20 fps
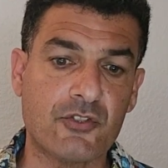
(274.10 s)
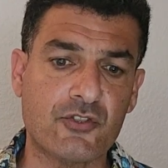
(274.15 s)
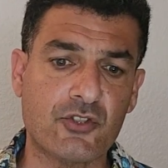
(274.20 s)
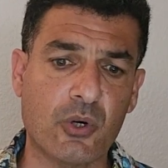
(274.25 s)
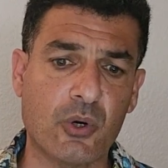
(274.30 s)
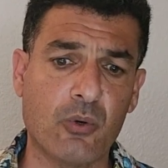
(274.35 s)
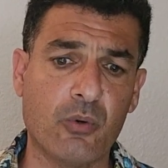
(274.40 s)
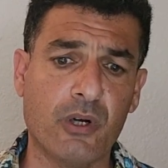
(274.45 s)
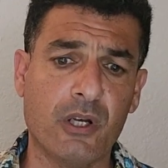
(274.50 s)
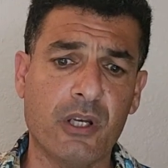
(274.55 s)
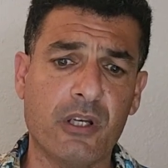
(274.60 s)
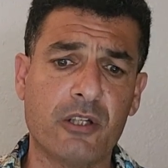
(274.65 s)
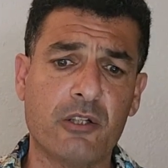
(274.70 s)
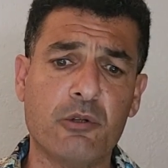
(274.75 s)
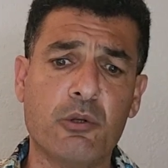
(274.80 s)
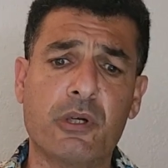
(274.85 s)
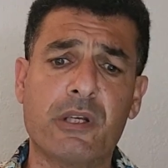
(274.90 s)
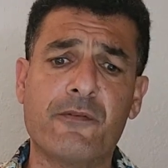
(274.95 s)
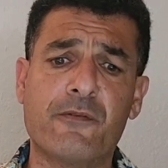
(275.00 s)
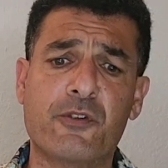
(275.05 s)
So
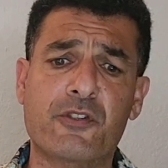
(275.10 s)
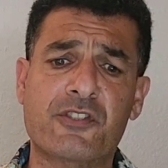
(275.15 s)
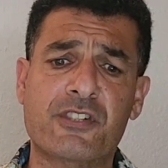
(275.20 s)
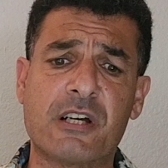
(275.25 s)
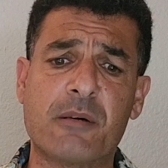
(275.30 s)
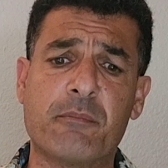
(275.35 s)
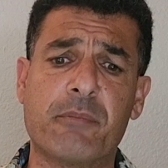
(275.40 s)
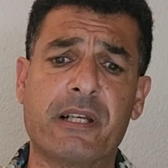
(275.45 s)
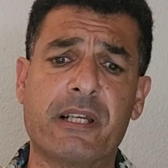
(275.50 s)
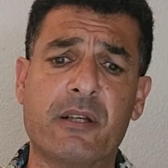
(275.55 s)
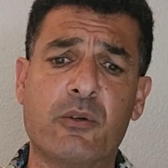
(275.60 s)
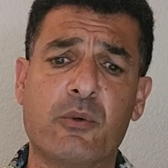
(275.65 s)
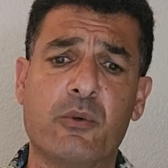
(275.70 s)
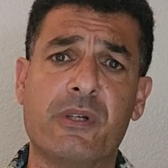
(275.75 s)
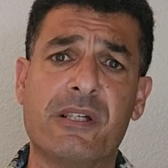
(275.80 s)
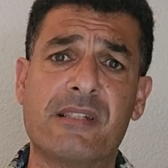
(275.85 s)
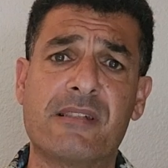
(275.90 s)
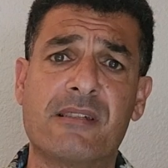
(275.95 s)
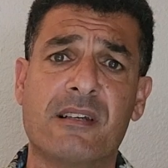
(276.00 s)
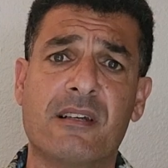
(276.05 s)
you're looking for somebody
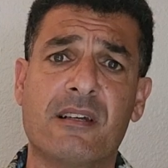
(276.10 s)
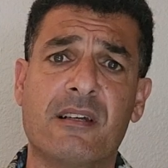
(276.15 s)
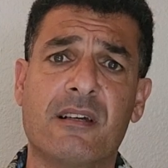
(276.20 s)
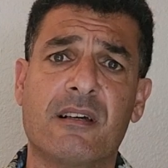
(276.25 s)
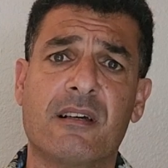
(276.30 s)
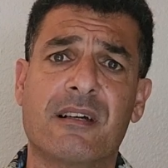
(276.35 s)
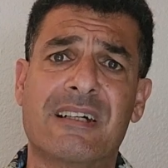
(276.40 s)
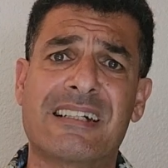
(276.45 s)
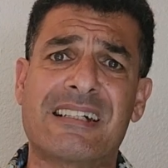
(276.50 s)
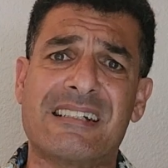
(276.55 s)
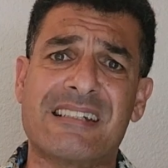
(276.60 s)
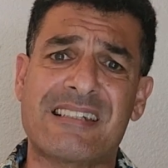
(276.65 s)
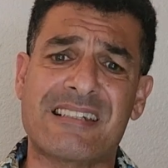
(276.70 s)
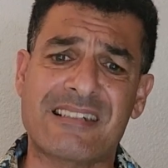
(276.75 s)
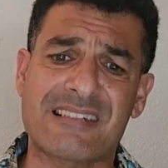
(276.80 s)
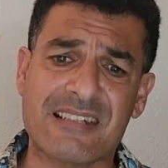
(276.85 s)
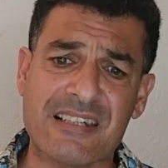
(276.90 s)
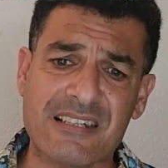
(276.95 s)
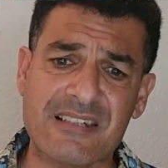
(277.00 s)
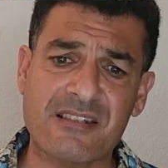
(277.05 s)
who is
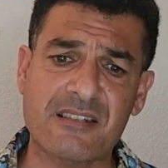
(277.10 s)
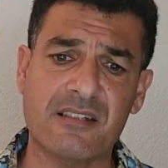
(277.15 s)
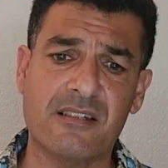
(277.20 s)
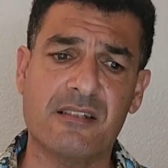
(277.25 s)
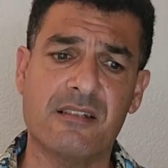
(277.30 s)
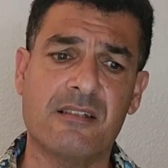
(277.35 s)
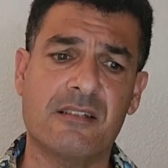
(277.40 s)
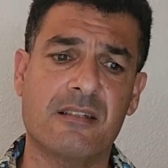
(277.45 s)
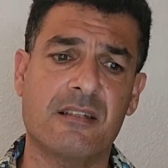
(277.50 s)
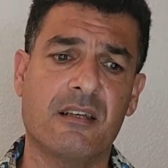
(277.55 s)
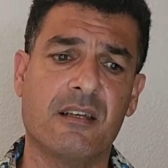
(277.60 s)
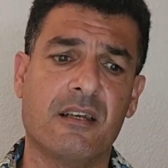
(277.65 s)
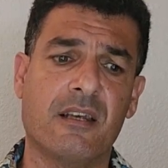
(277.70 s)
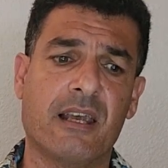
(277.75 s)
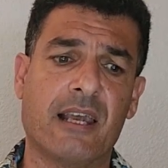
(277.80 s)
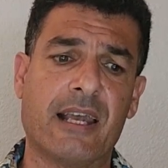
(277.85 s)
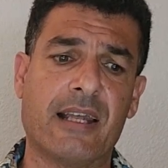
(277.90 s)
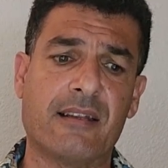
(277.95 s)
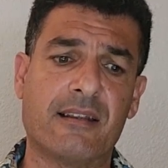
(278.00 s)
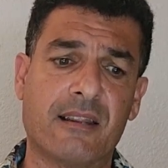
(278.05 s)
consistent
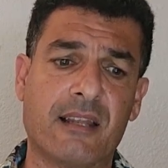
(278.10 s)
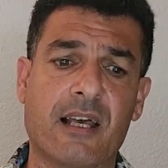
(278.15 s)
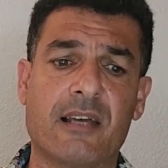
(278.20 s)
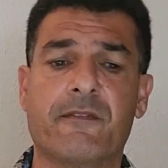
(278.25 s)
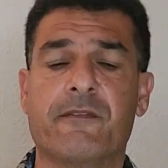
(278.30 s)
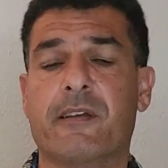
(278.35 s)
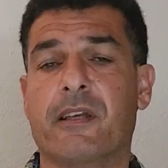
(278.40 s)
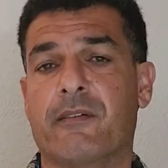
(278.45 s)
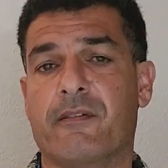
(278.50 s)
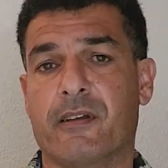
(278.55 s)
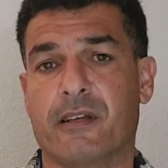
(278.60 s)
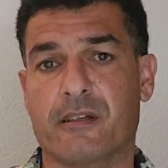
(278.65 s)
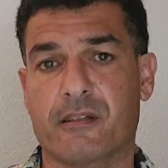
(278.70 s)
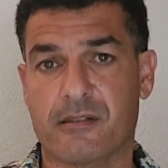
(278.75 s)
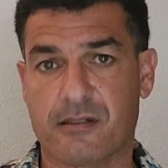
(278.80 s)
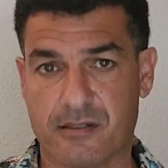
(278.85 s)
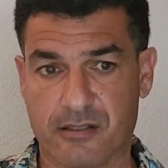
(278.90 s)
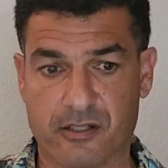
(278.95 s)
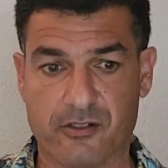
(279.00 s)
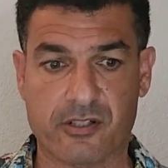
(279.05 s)
and
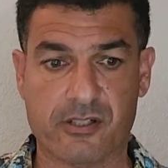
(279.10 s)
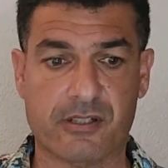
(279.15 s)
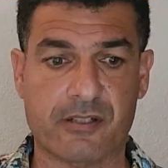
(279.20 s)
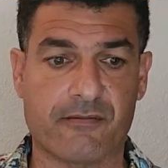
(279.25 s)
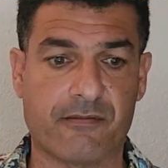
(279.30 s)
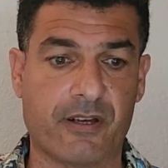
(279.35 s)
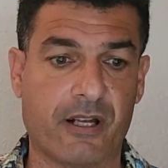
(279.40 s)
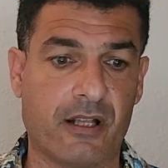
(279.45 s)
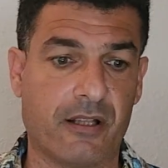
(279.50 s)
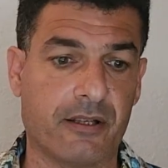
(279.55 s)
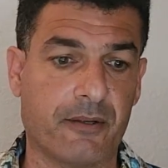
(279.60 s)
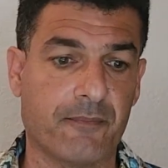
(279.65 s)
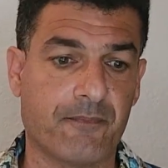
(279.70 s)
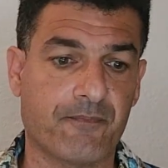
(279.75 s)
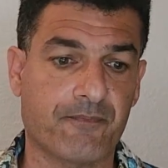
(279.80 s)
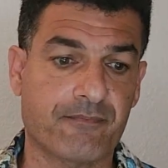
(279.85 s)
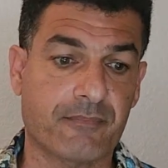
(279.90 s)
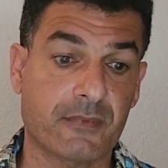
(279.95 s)
life-giving, such as the valley.